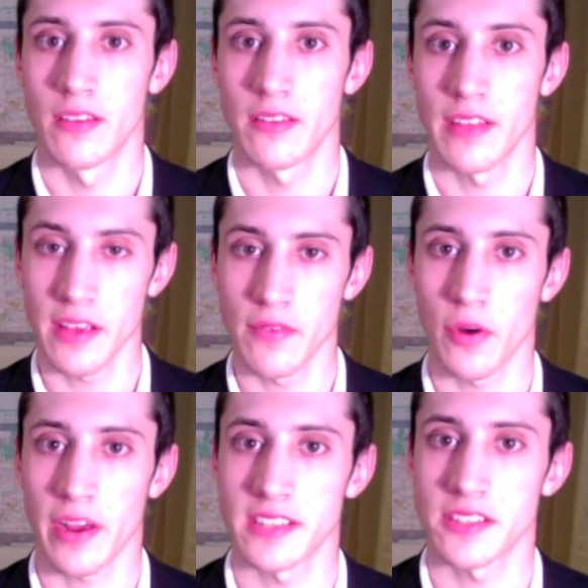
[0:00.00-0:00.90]
Thank you,
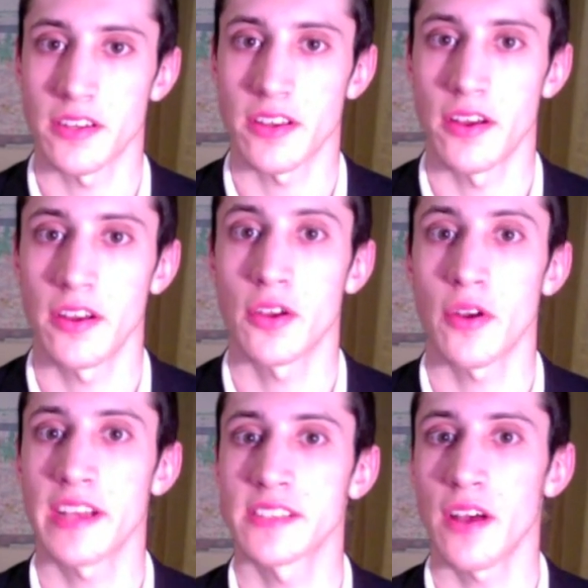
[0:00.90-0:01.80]
Forecast of Dakota. Greg
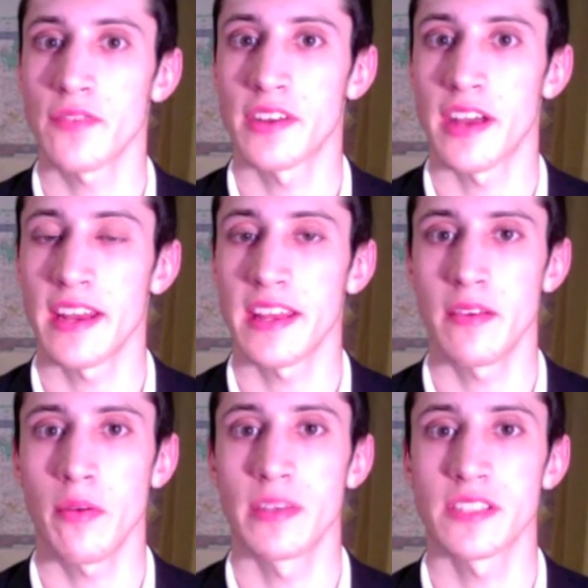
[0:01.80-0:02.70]
is off tonight. He
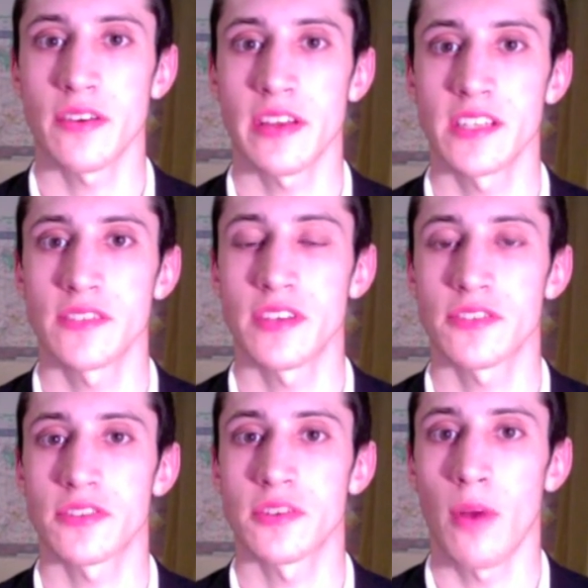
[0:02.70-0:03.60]
will be starting his feature
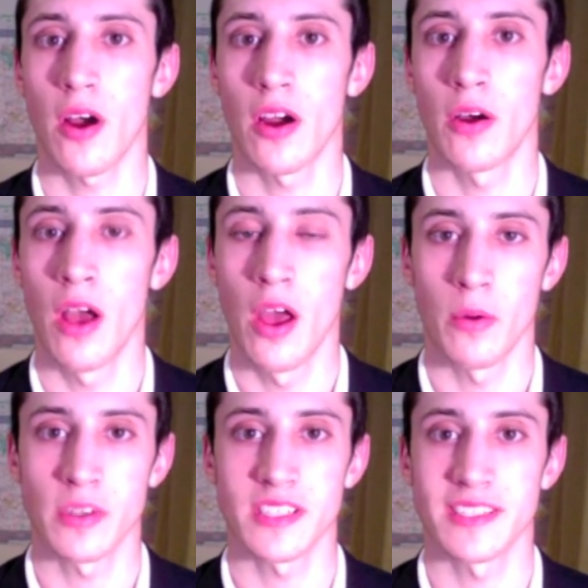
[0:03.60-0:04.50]
tomorrow,
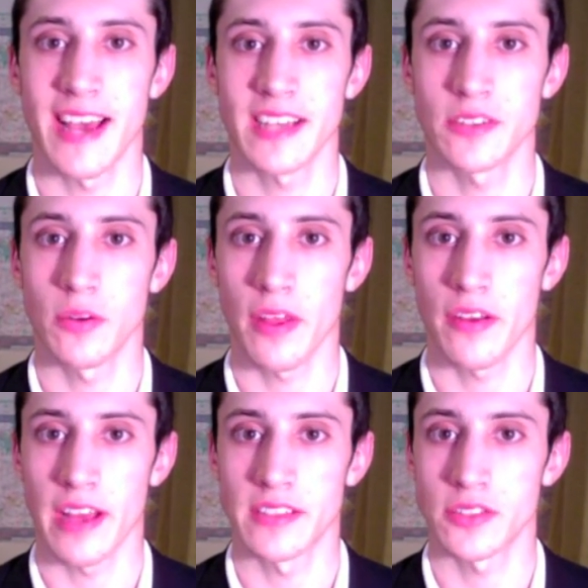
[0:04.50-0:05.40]
which is national weather
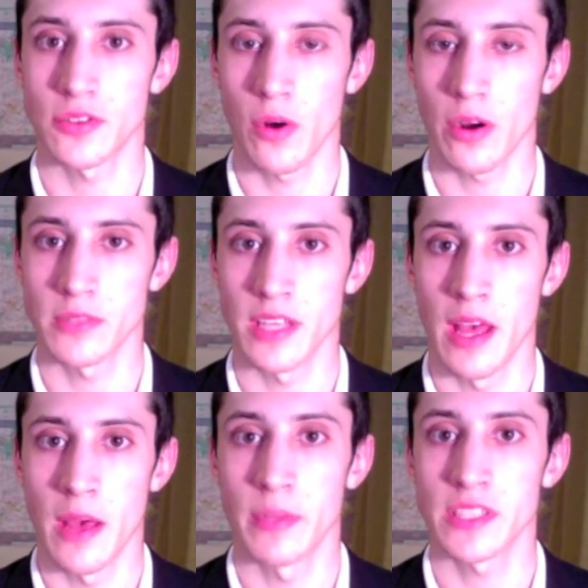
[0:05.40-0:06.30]
and storms.
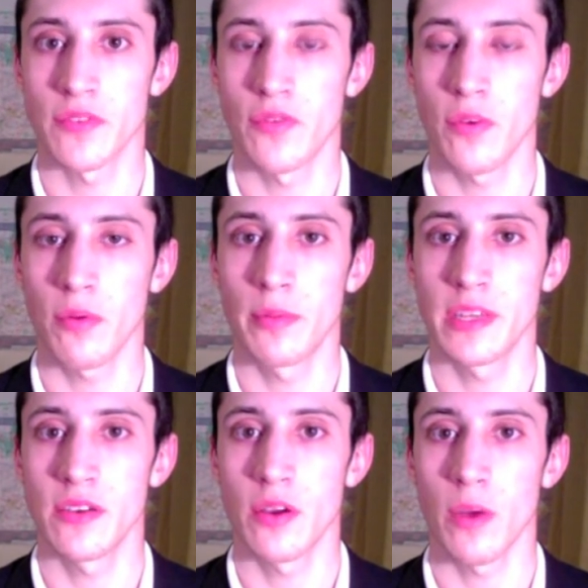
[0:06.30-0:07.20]
Mr. Foot will be
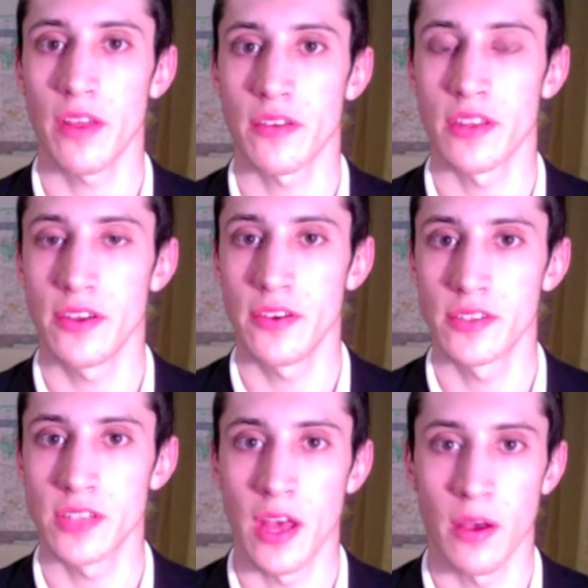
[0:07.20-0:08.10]
doing weather in the
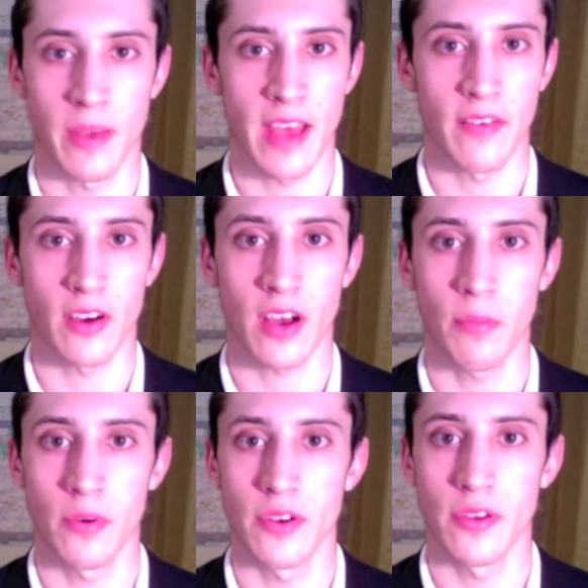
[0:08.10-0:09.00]
news. We have a
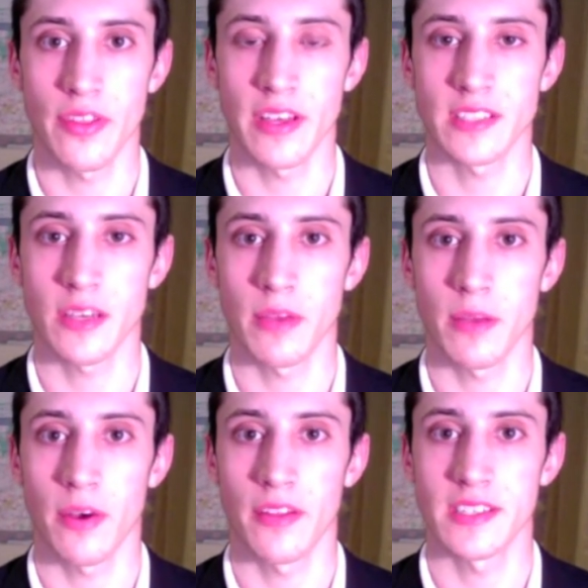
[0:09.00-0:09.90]
couple new things coming
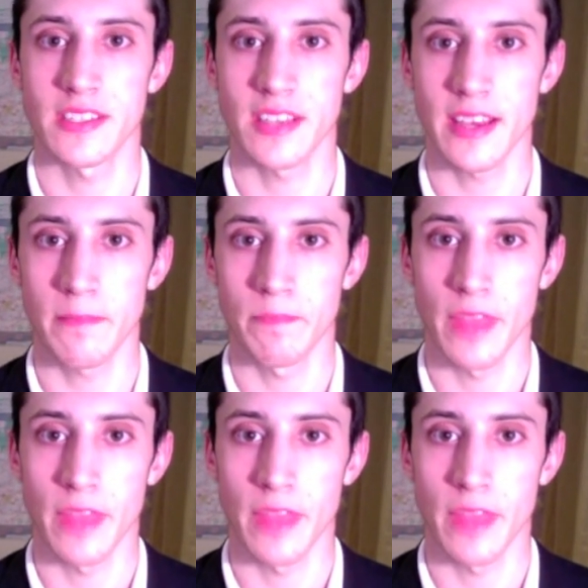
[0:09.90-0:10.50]
up on this site.